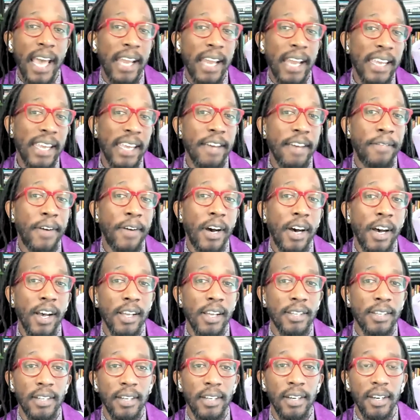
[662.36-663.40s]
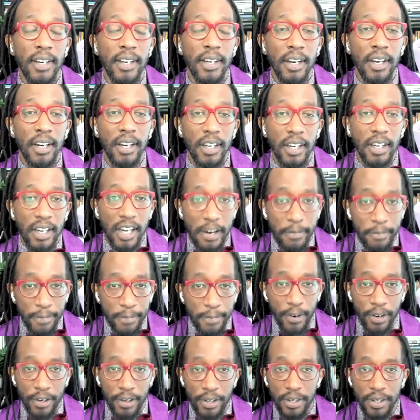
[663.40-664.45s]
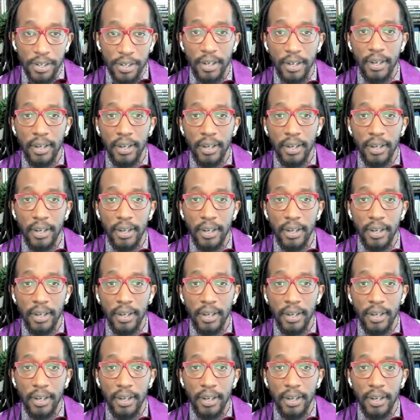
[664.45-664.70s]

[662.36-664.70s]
that give us comfort,